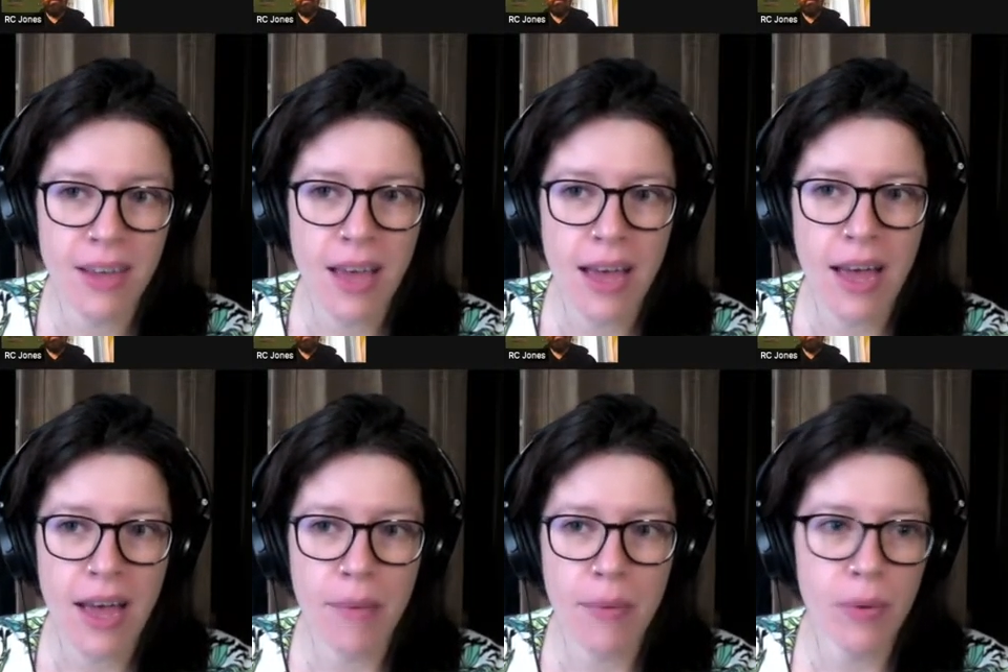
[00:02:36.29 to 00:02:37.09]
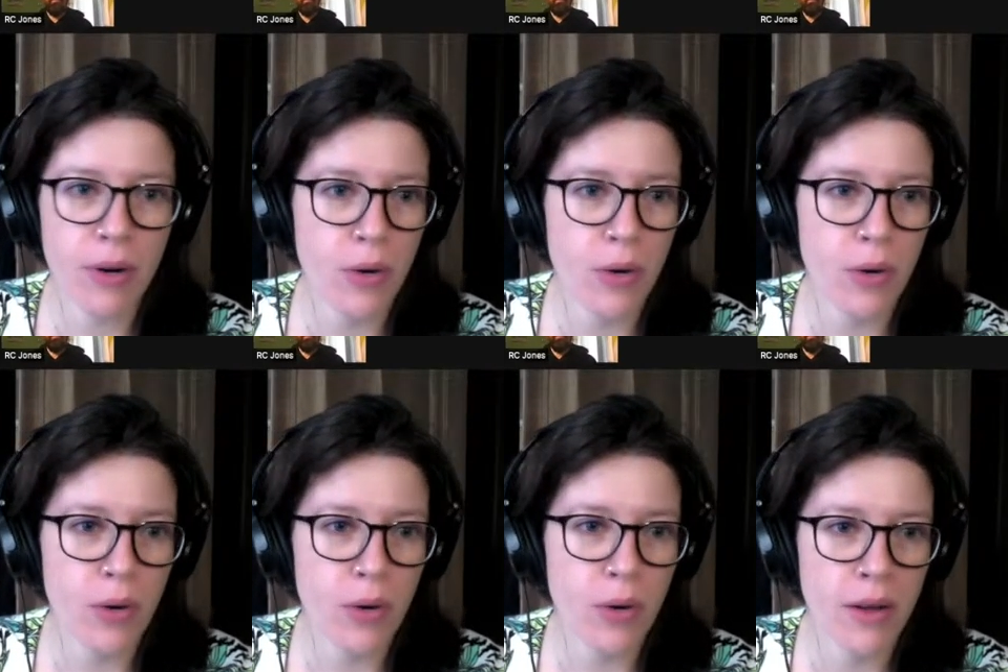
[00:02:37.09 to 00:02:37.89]
But we're going to
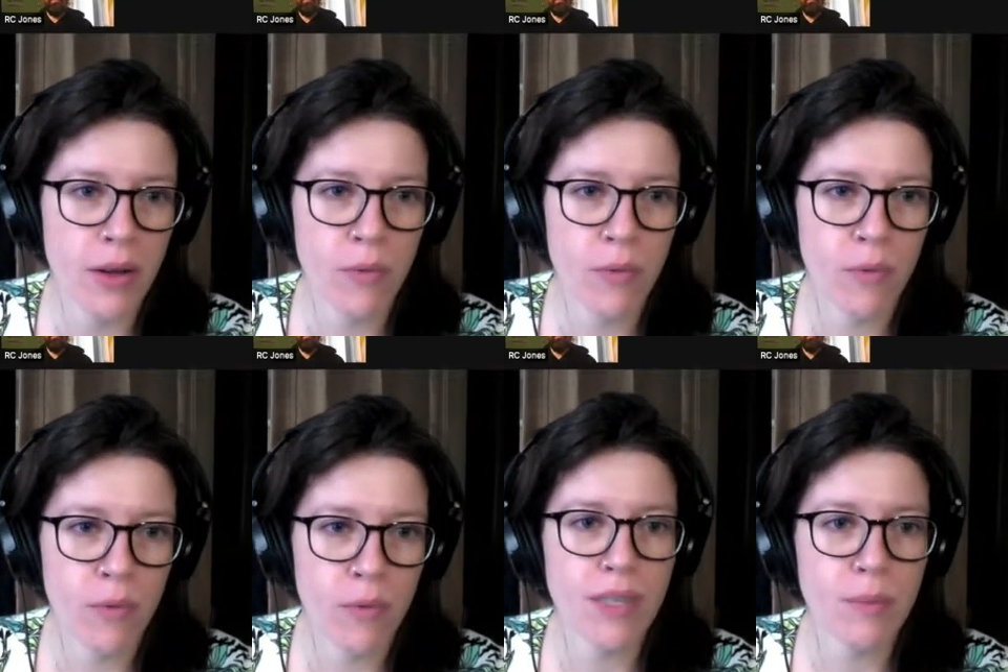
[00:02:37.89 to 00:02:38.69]
remove this pin.